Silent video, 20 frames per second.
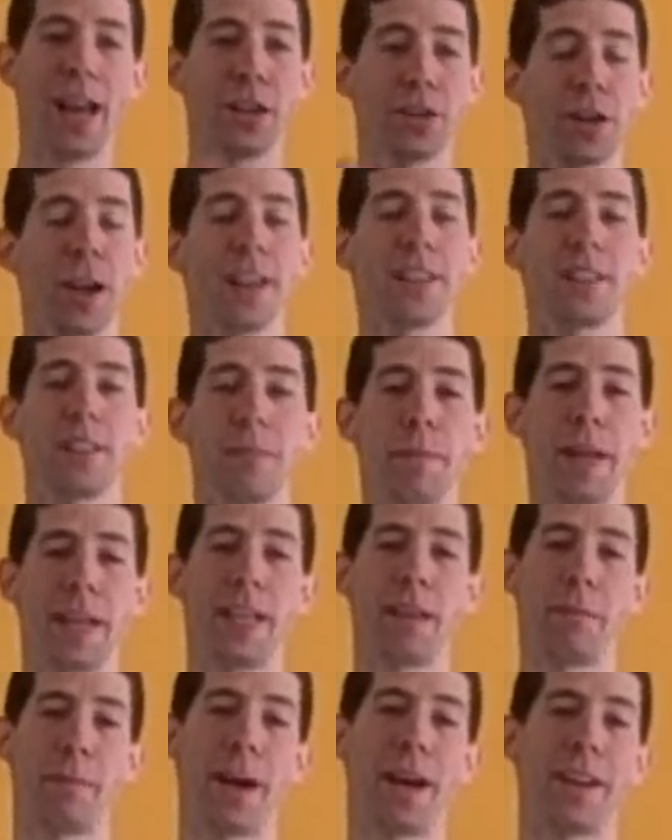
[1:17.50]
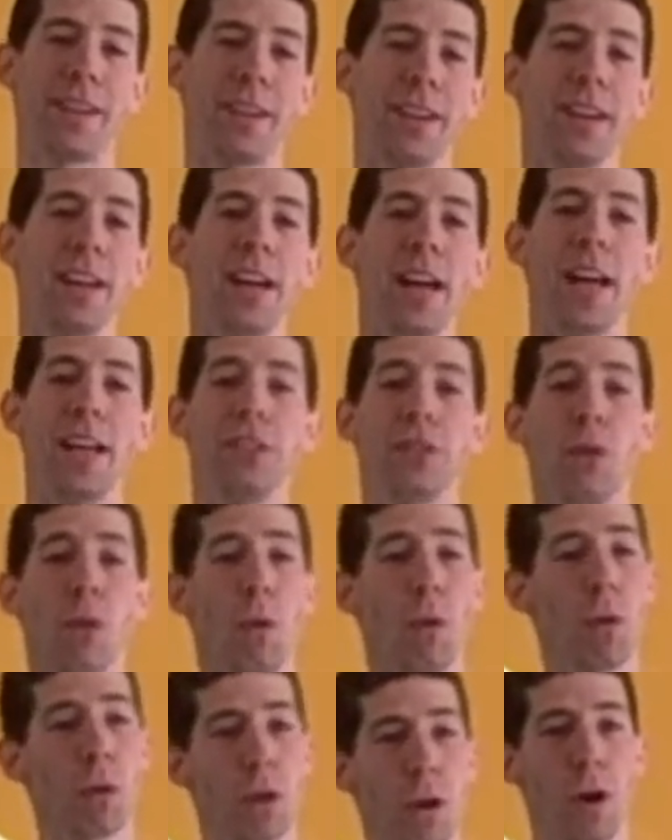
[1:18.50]
and tries to make it better. And
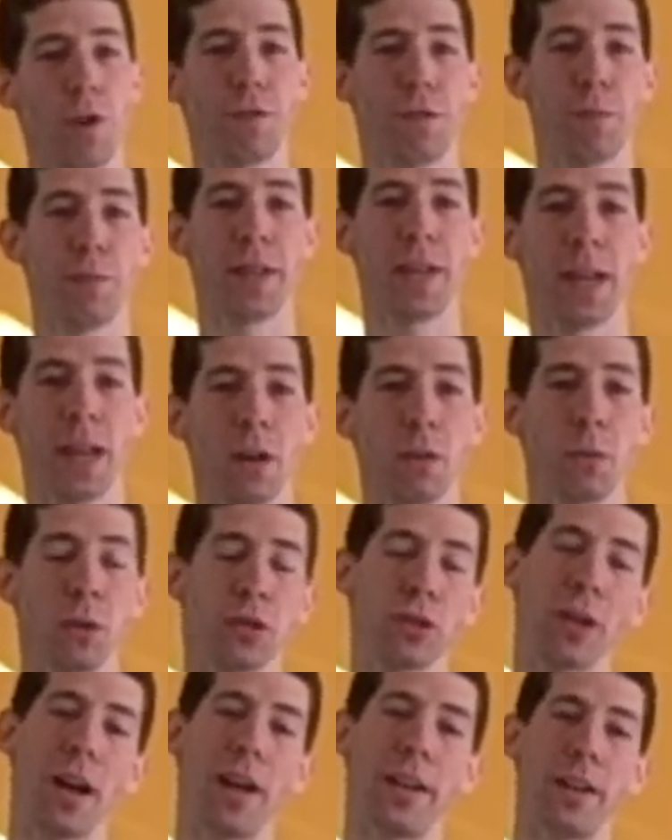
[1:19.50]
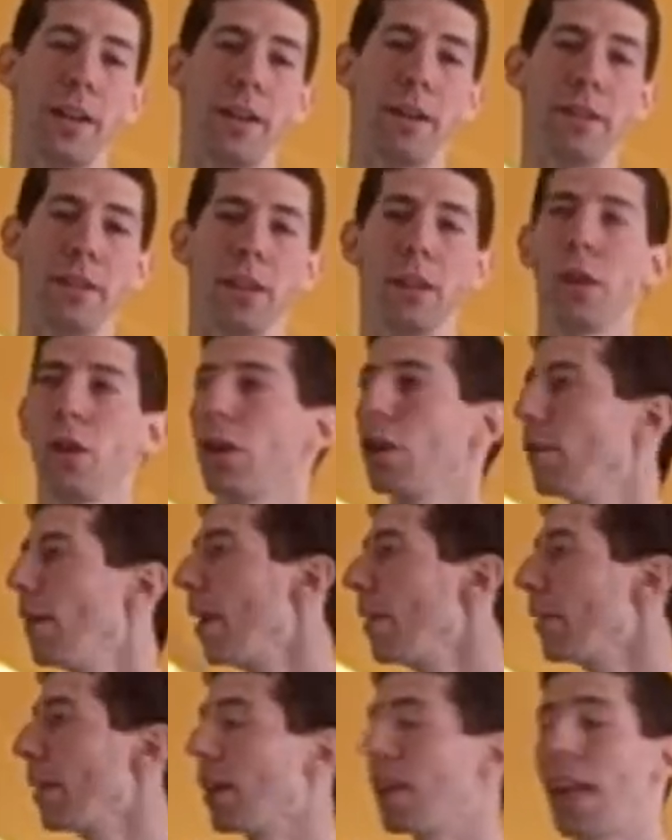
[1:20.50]
so we'll go from there, we'll try to look
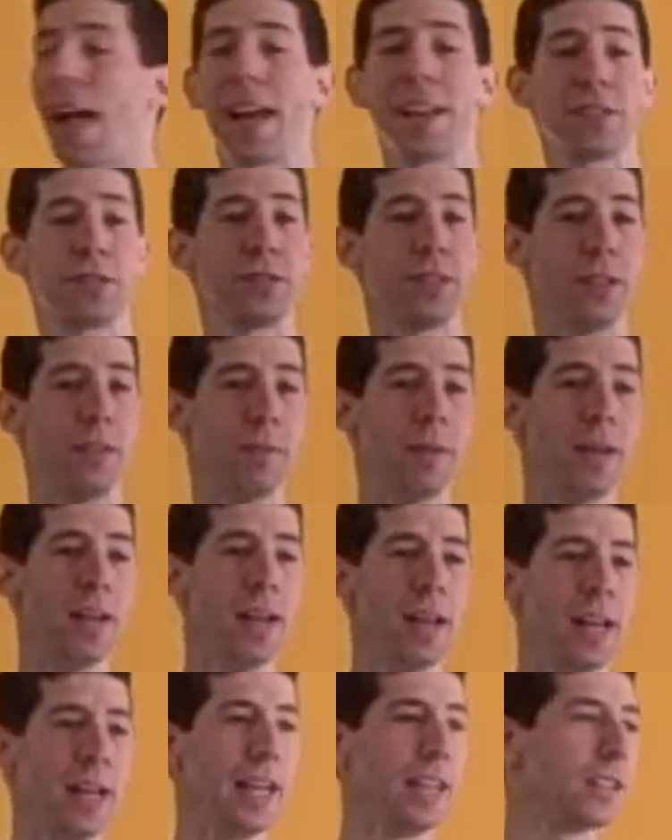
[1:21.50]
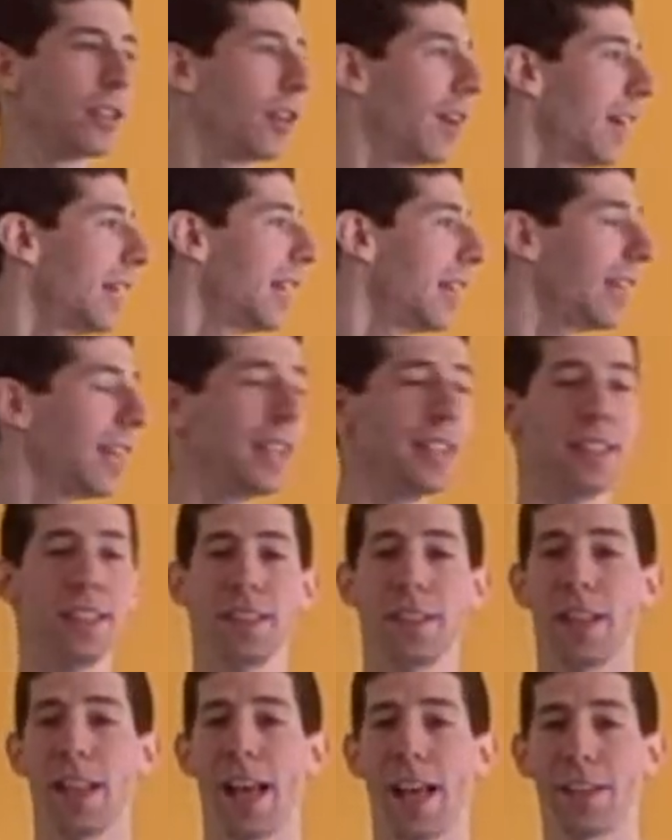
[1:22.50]
around the classroom. Is there anything in
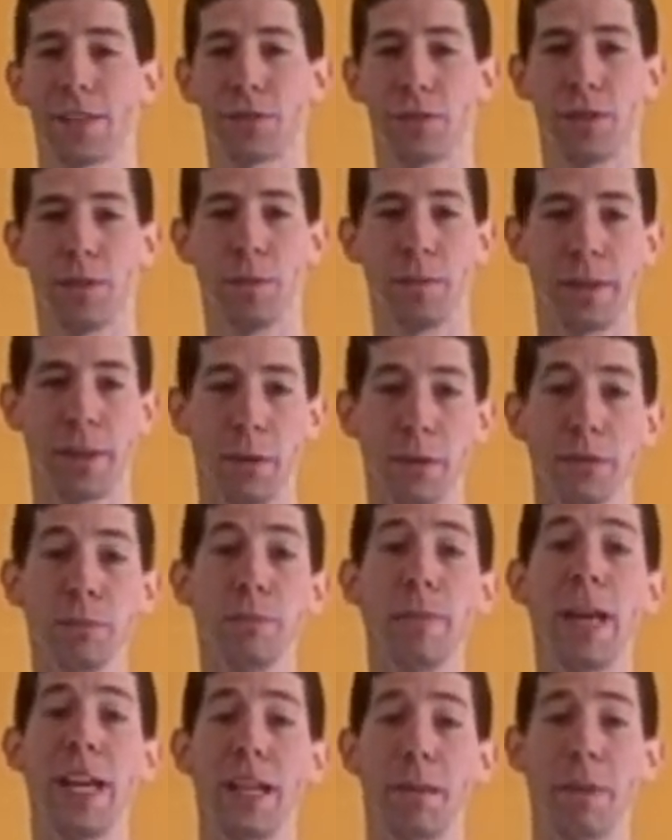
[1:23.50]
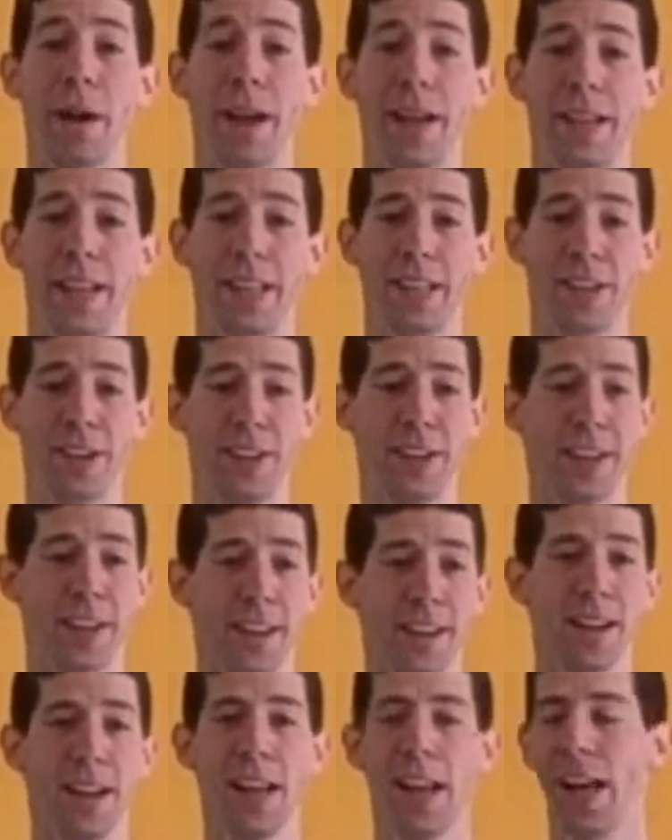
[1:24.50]
this classroom that was made by an
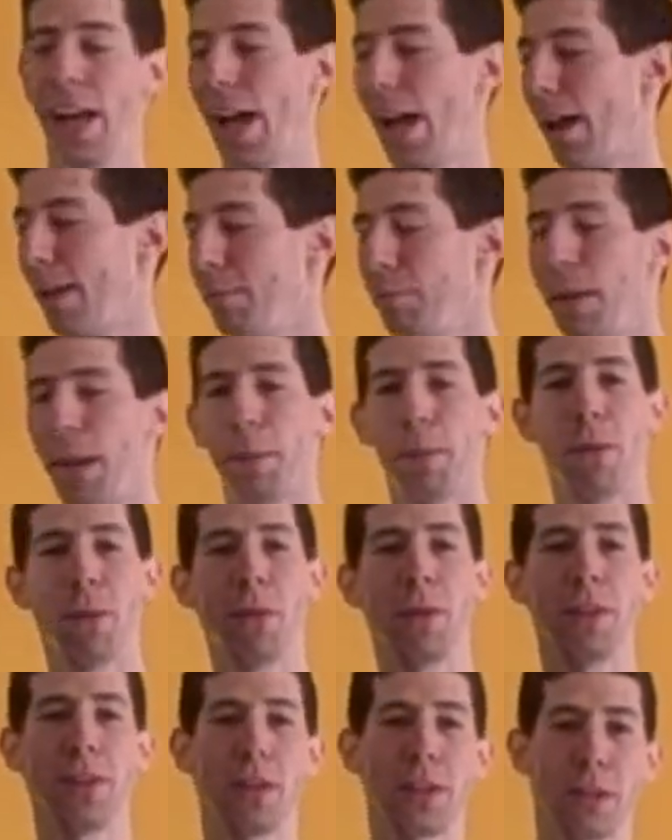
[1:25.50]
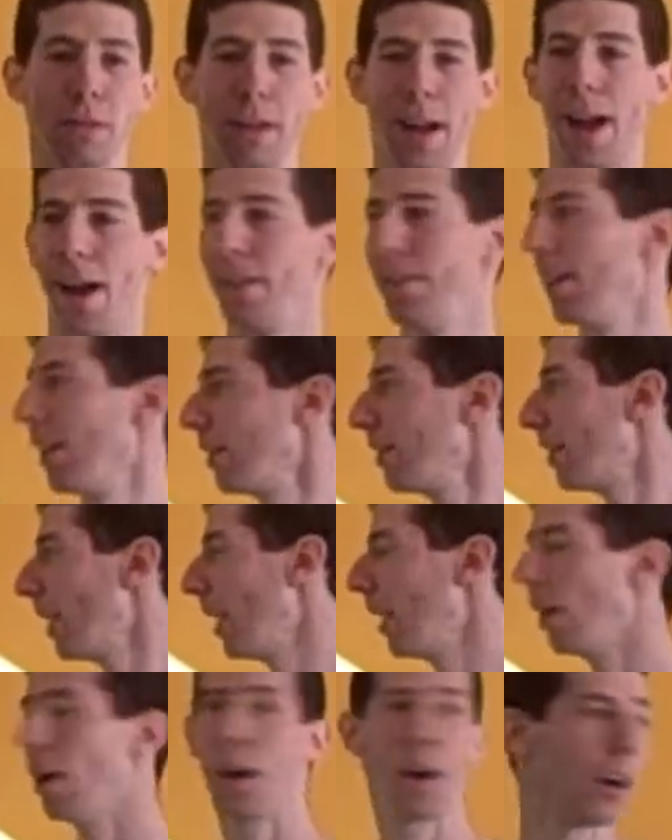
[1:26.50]
engineer? And people will look around and they'll
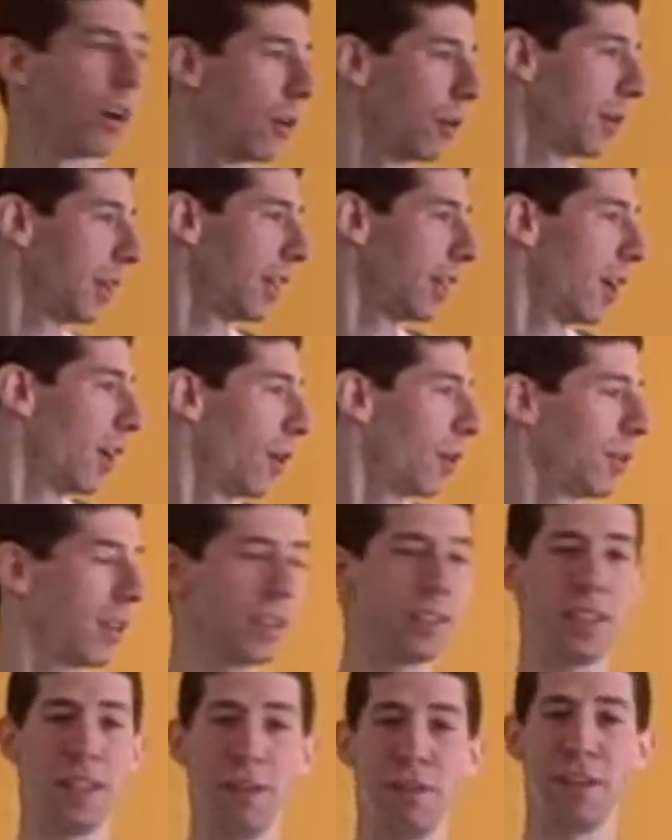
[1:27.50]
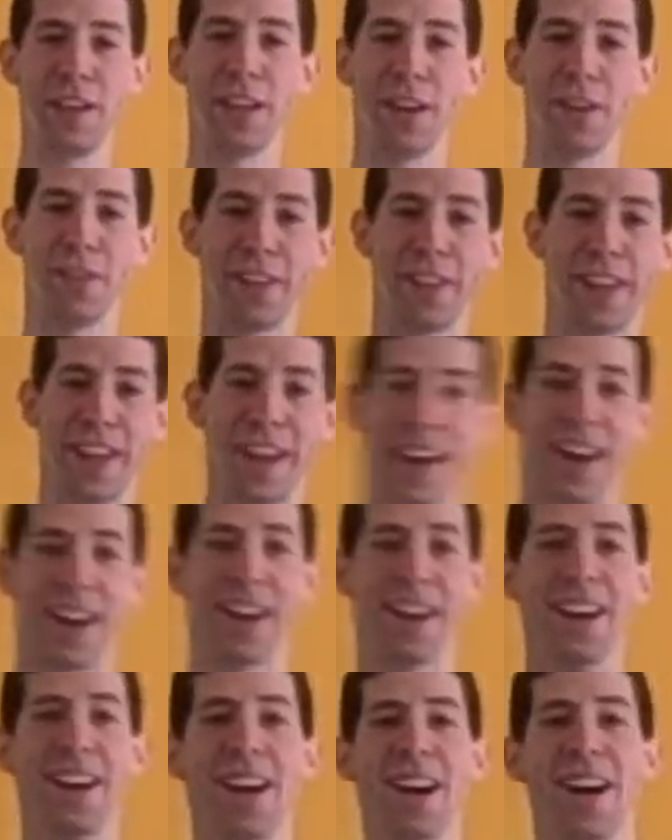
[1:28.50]
say, oh, the TV over
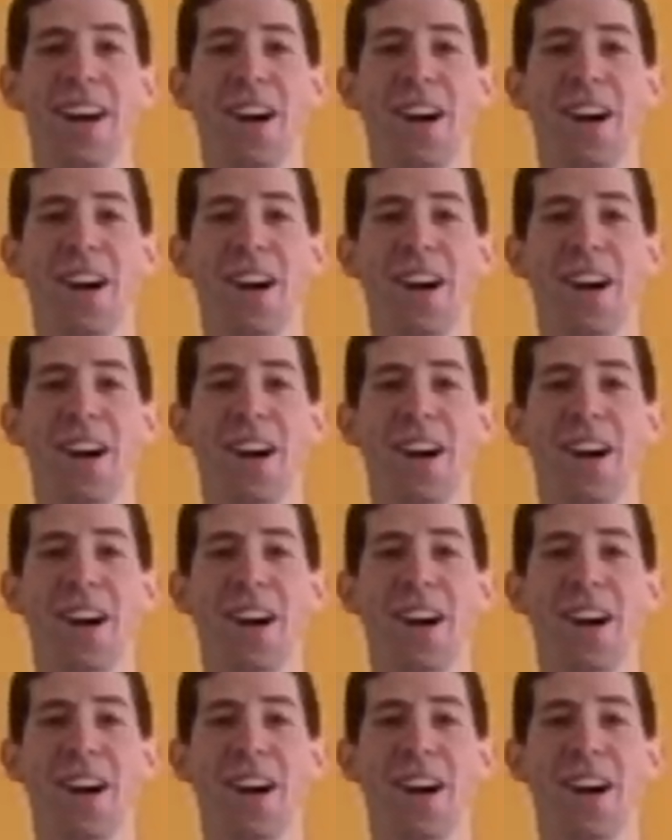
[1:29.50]
there,